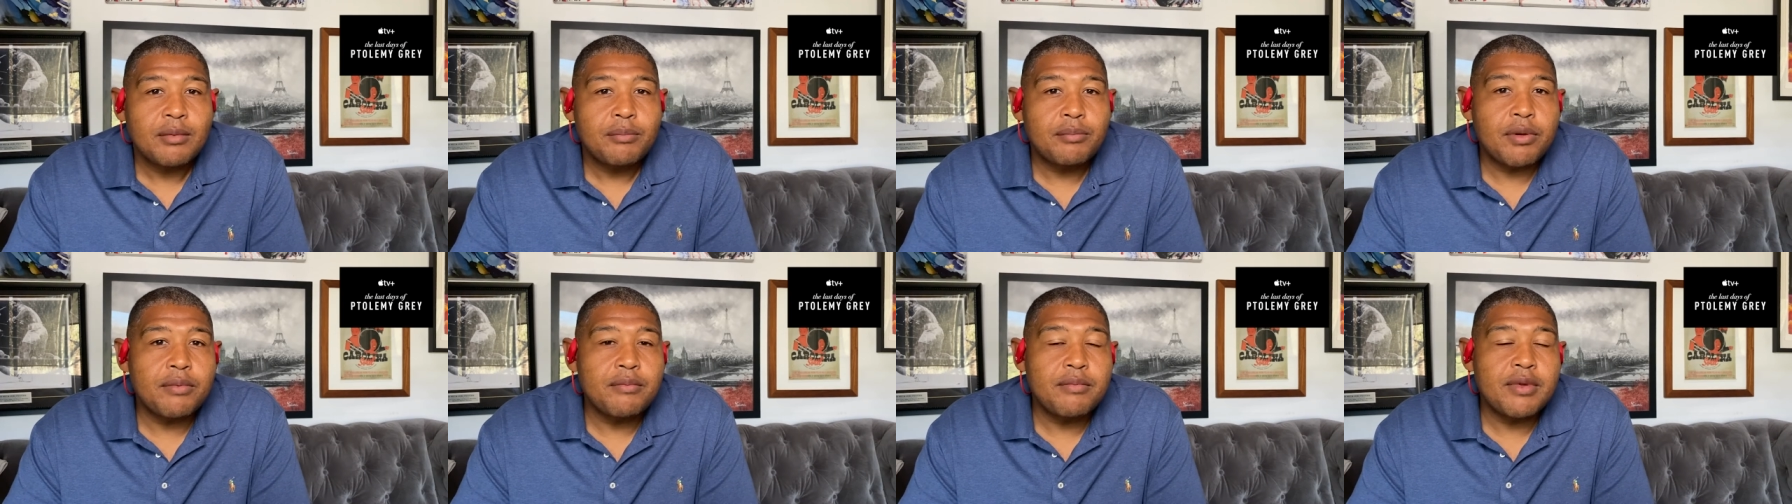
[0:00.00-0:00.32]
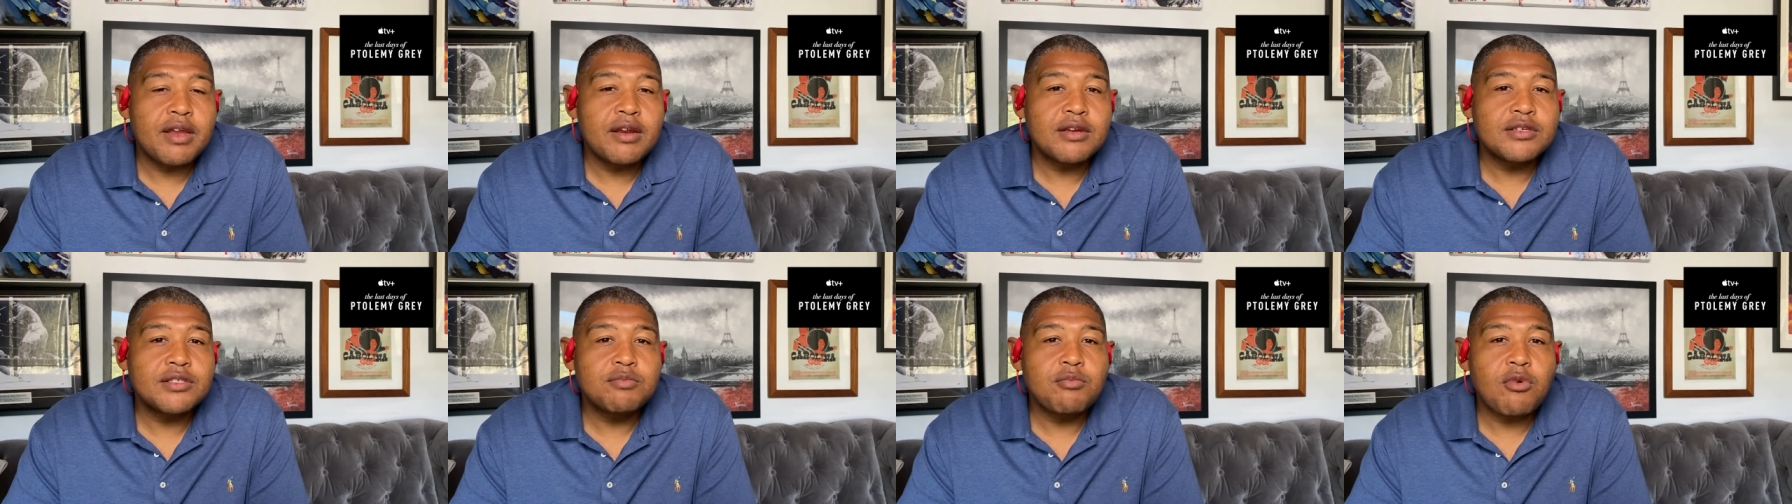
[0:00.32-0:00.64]

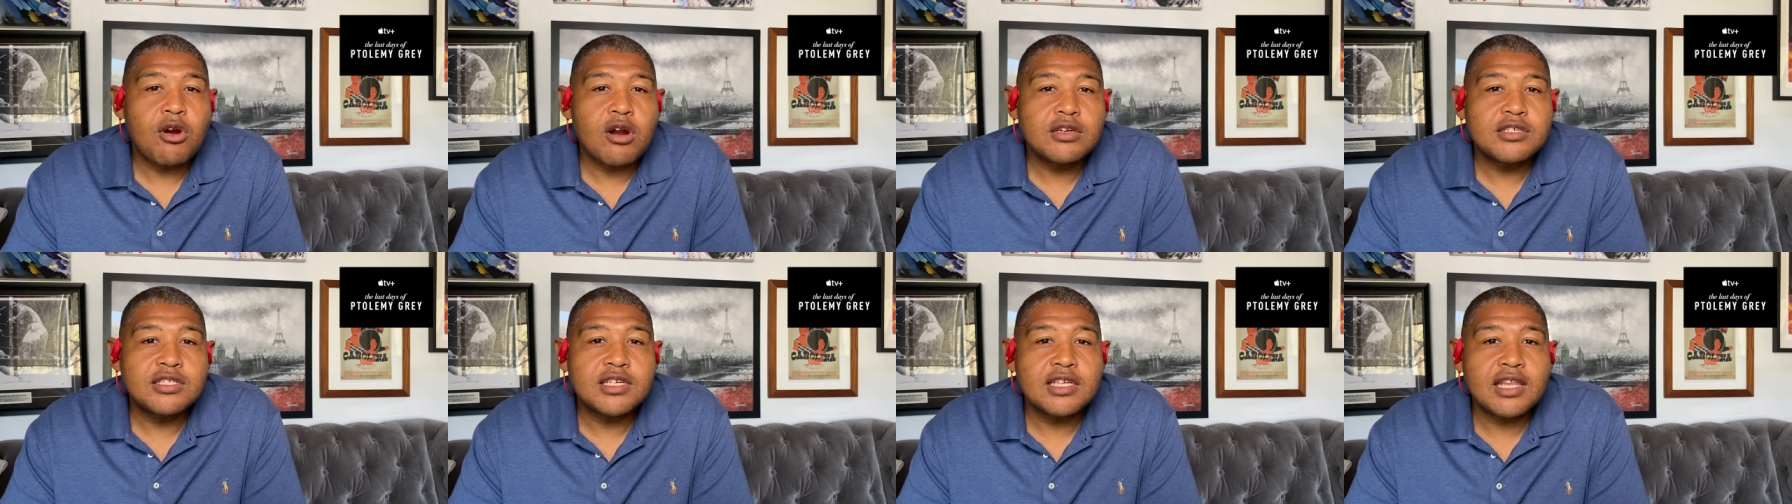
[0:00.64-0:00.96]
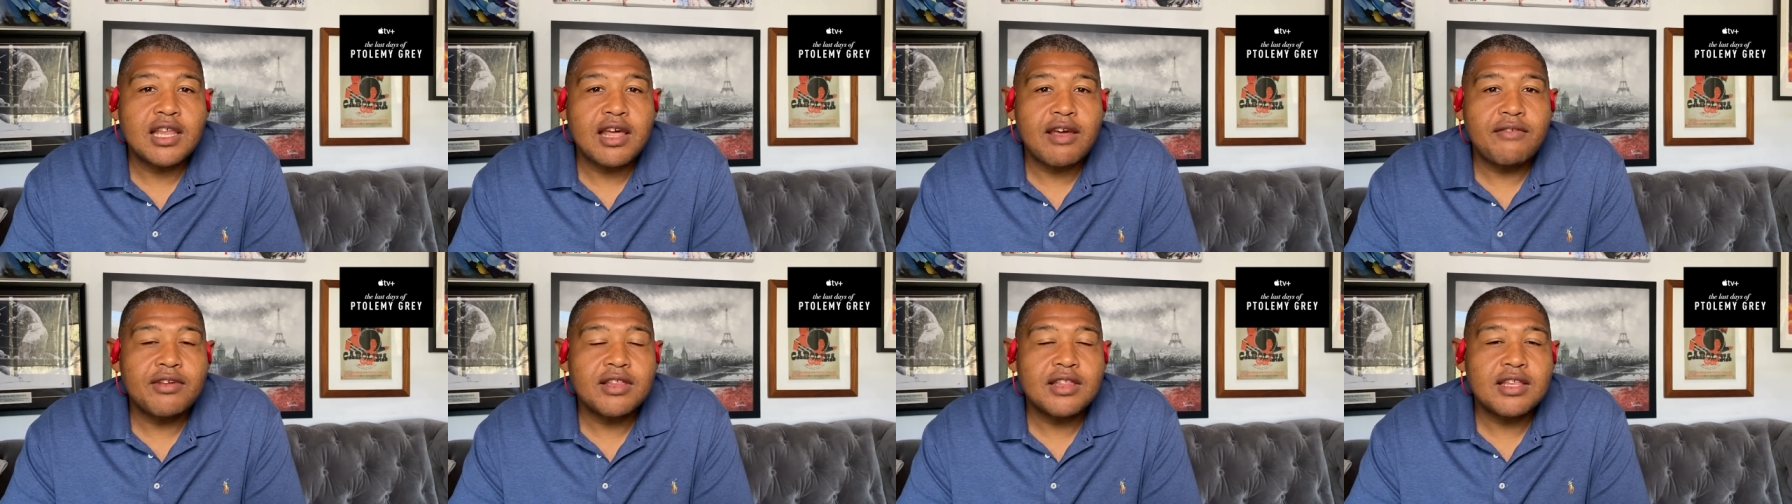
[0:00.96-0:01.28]
Premieres March
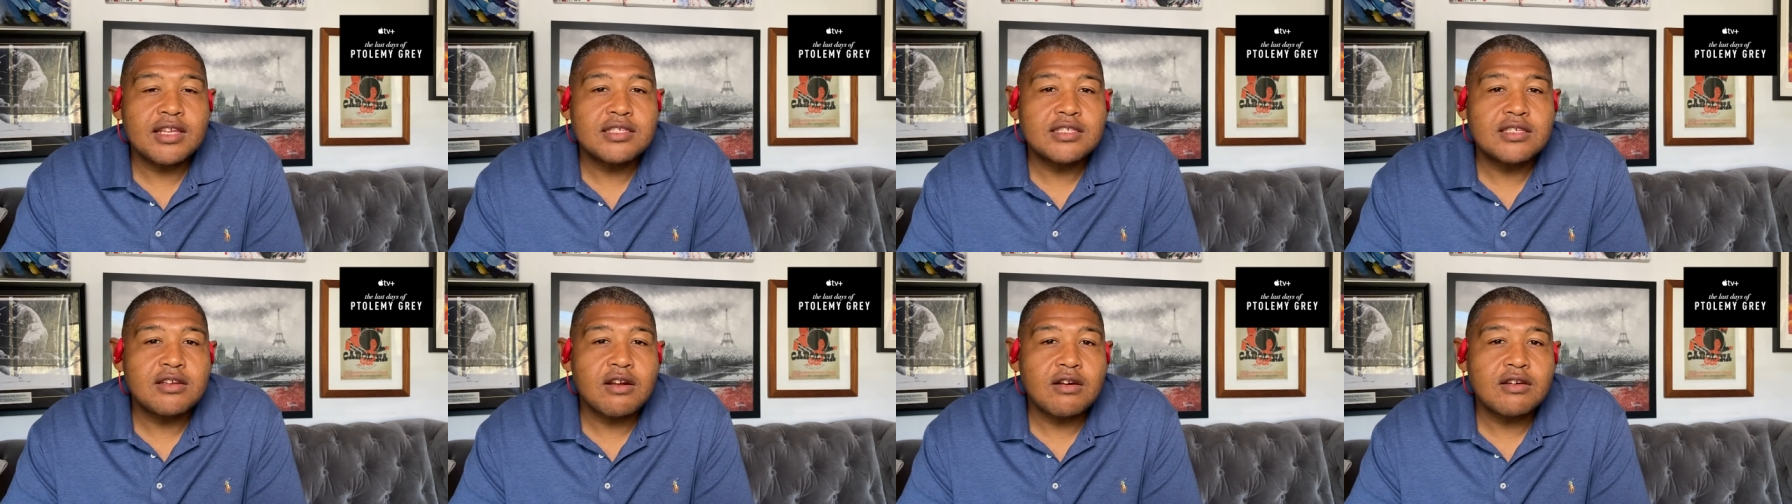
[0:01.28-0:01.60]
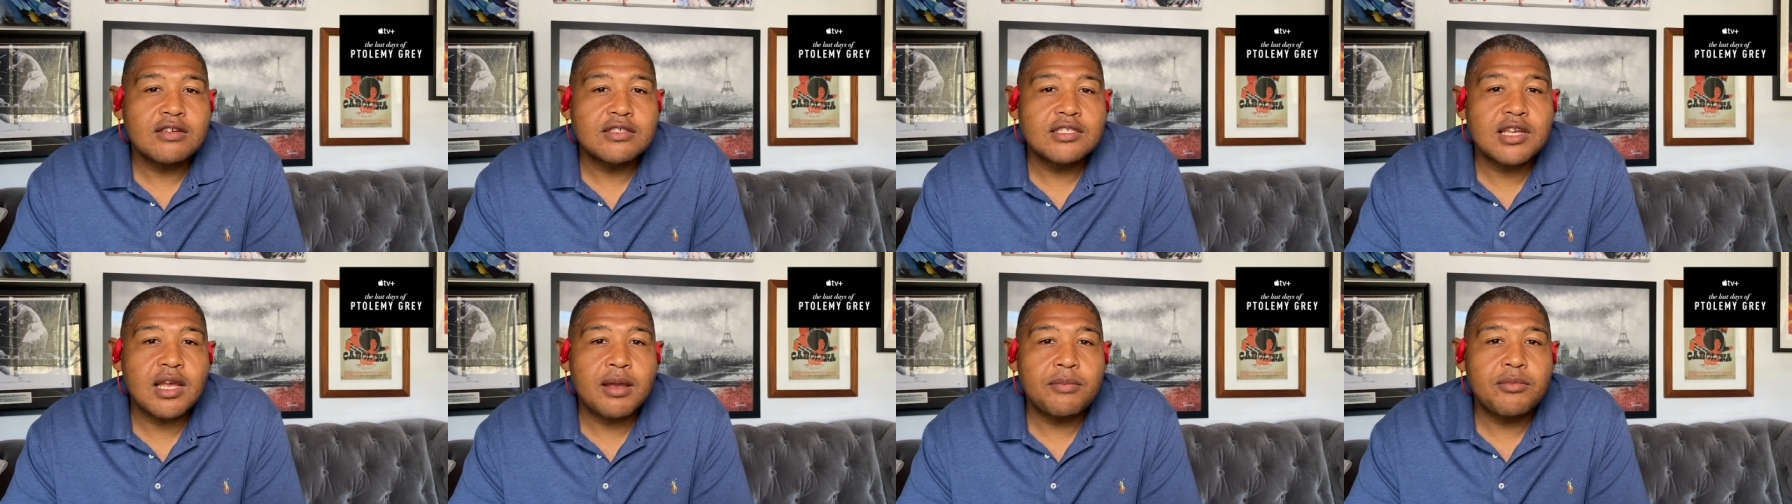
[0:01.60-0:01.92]
11th. It
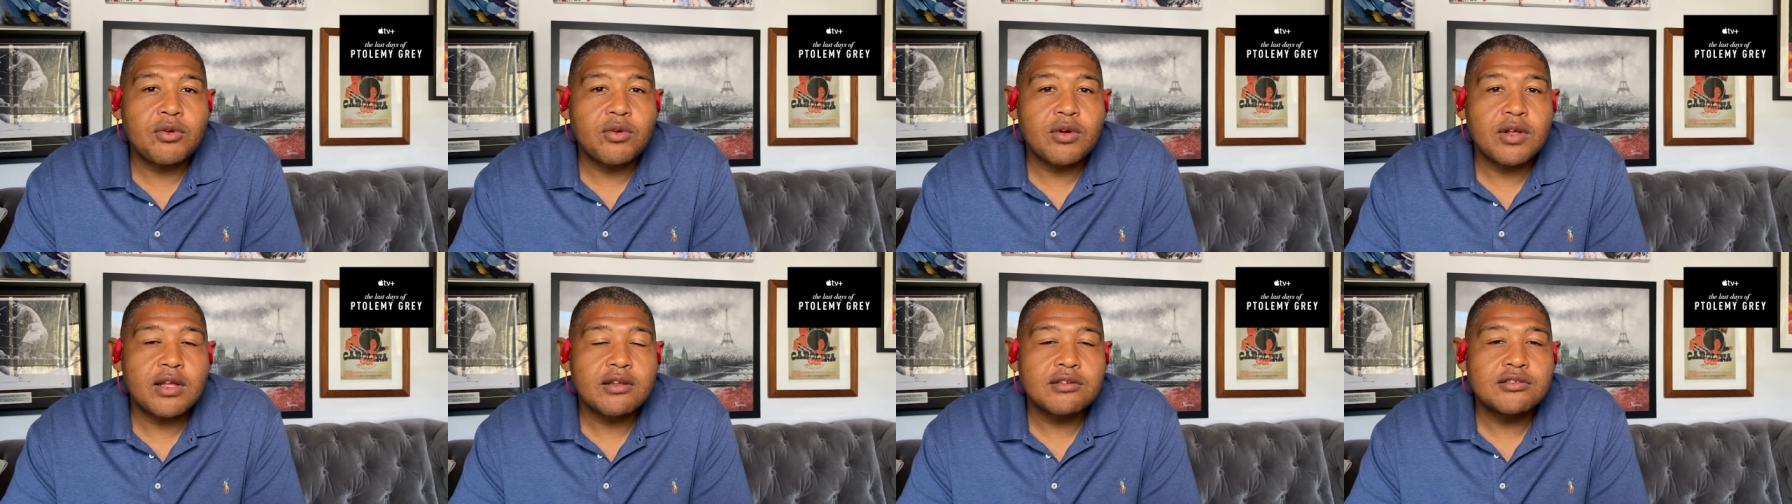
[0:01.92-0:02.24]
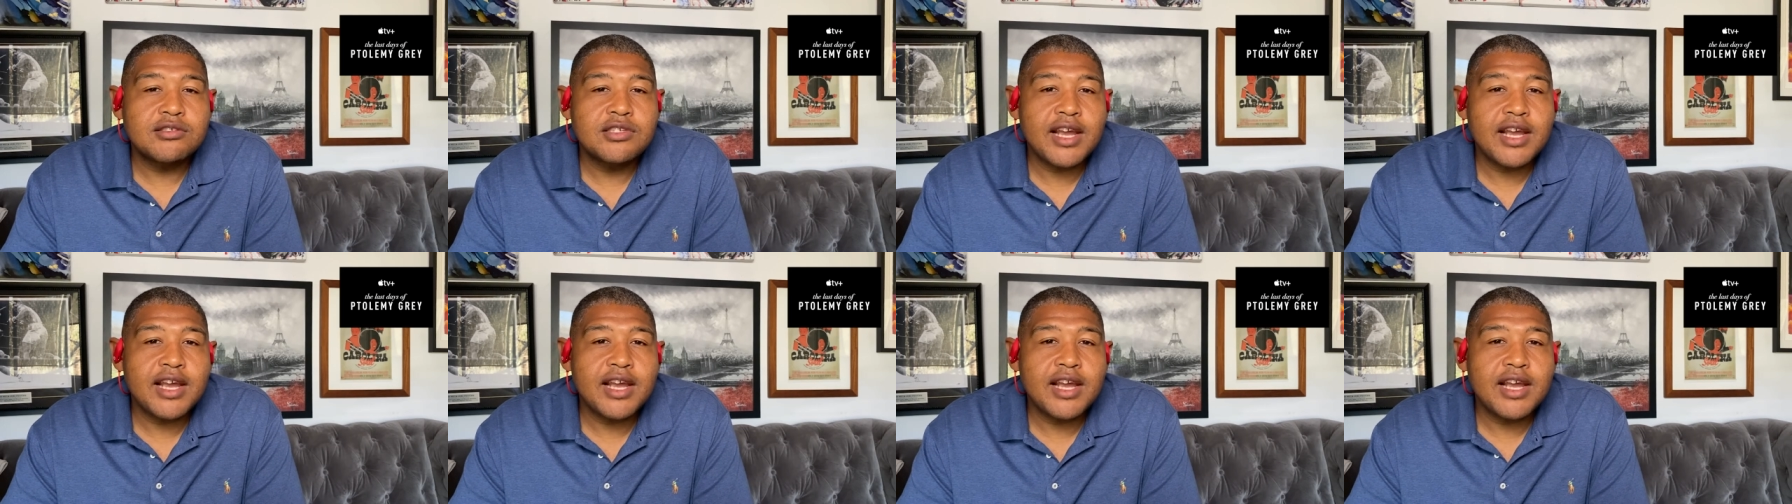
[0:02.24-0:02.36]
stars Samuel L.